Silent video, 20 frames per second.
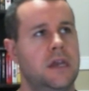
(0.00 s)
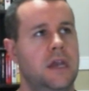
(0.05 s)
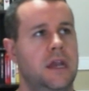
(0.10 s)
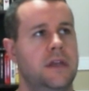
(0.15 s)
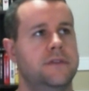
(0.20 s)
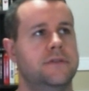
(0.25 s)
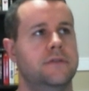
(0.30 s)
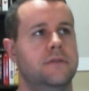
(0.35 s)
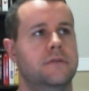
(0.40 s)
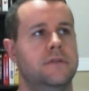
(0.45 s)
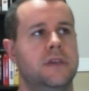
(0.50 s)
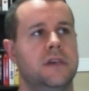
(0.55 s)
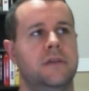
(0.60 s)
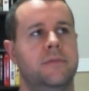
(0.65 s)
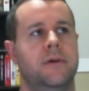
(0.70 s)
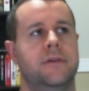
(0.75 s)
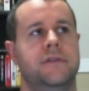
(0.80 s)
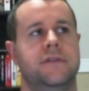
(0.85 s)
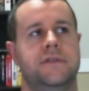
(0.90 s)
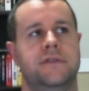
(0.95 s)
And so think
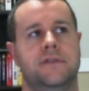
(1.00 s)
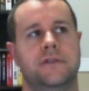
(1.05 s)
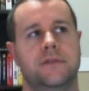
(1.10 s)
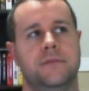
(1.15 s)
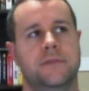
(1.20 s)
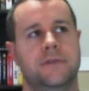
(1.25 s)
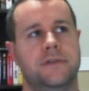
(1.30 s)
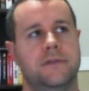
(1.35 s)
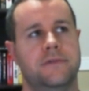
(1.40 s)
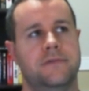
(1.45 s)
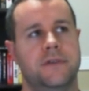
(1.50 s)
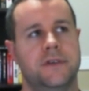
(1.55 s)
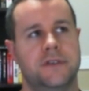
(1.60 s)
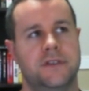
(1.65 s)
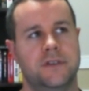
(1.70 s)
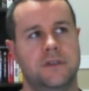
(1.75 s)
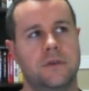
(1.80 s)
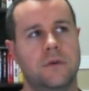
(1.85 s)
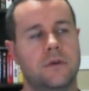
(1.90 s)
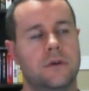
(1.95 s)
about this in terms of a
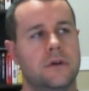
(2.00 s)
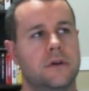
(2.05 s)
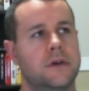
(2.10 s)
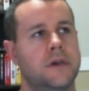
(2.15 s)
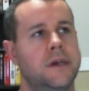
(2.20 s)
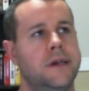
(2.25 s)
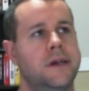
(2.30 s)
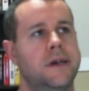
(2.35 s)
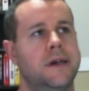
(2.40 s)
store.